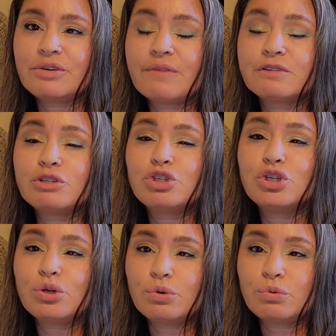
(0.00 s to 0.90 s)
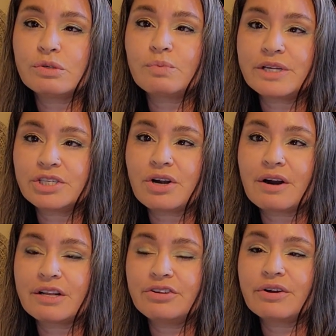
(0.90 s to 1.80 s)
You have to choose which
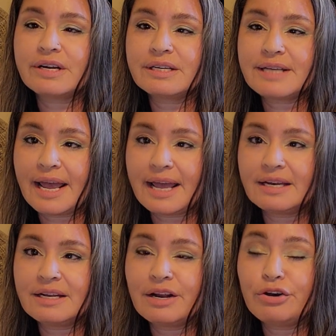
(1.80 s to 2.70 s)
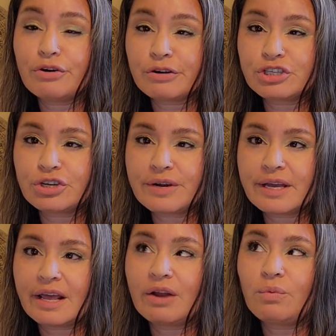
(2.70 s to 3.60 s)
garden you're going to tend, nurture
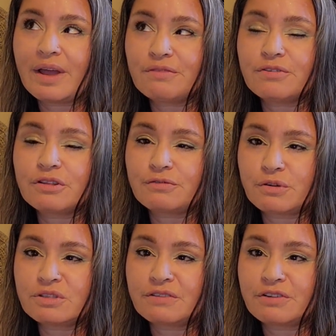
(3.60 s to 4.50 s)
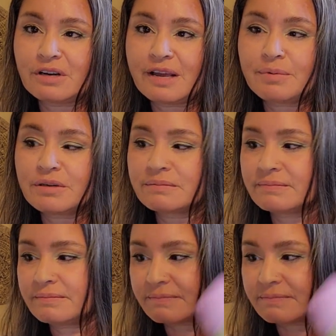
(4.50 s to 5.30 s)
it, and wait for the fruits of your labor.